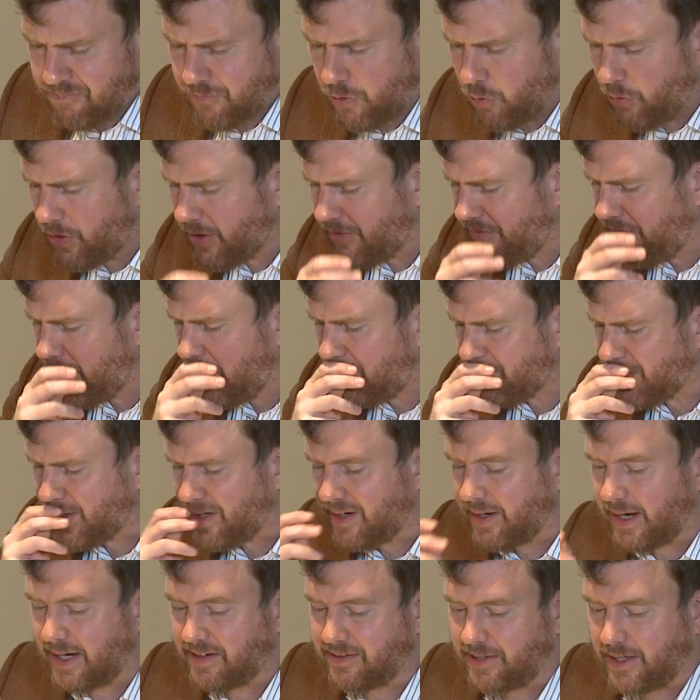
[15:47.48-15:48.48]
We were founded
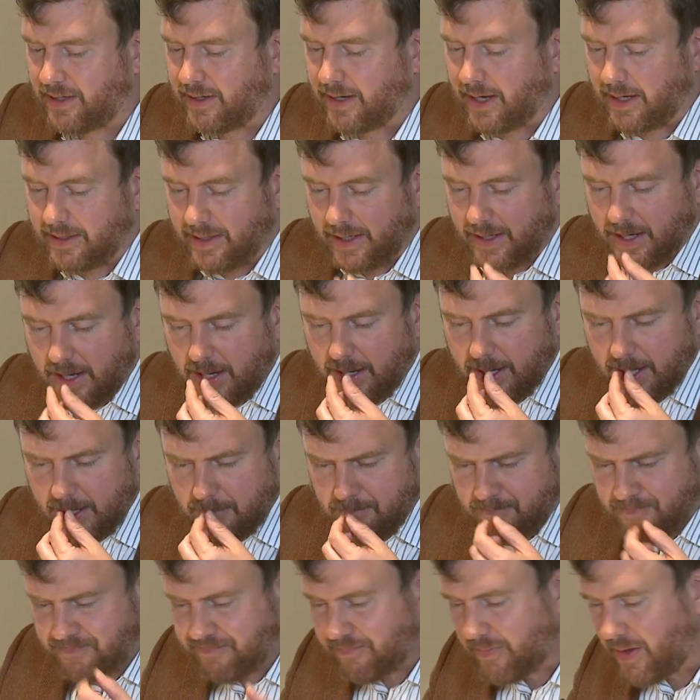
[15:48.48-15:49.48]
in
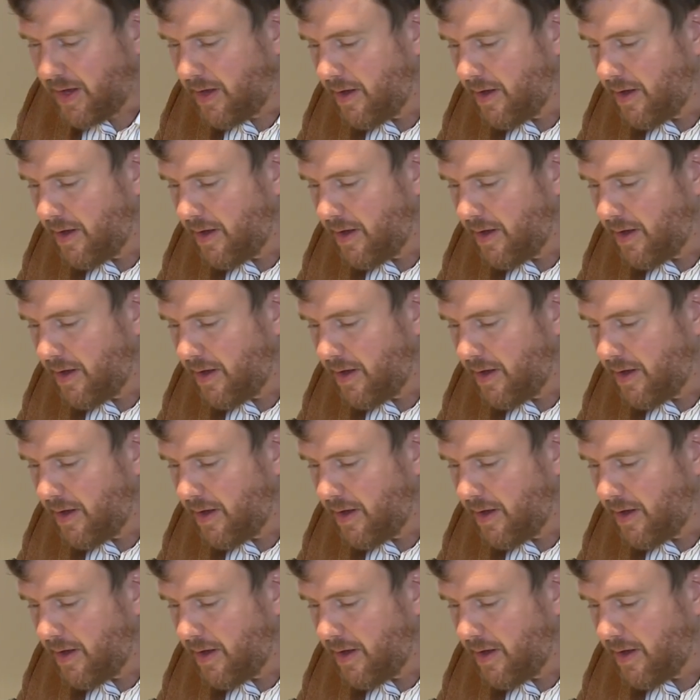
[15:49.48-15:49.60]
1999.